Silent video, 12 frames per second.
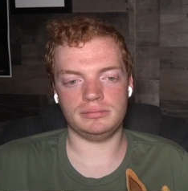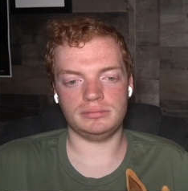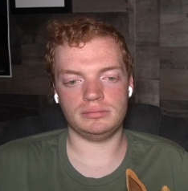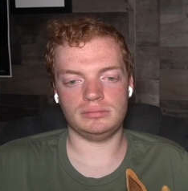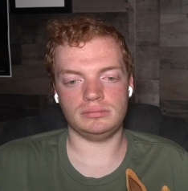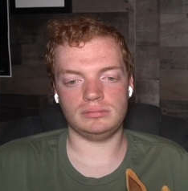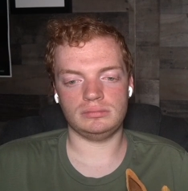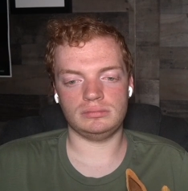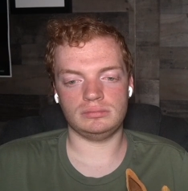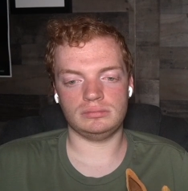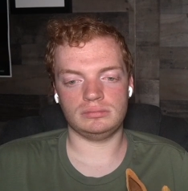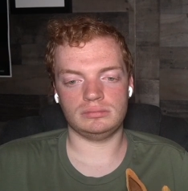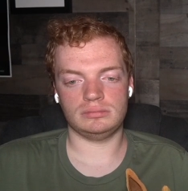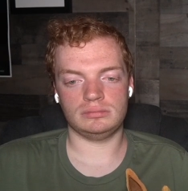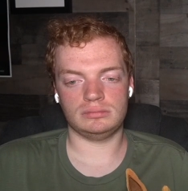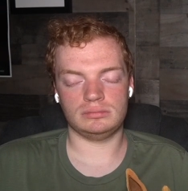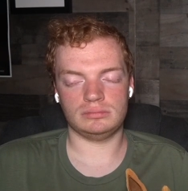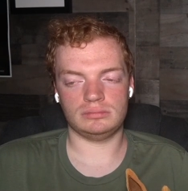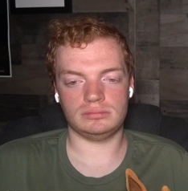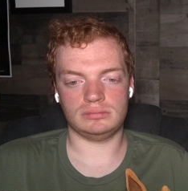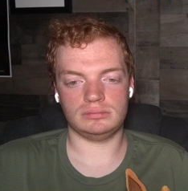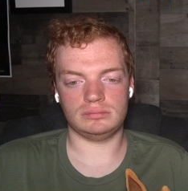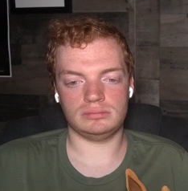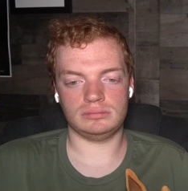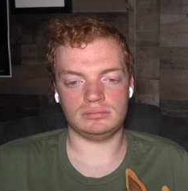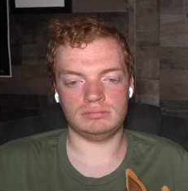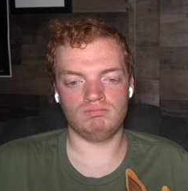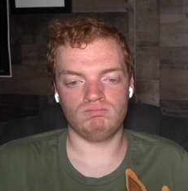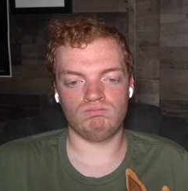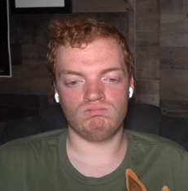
(no one is talking)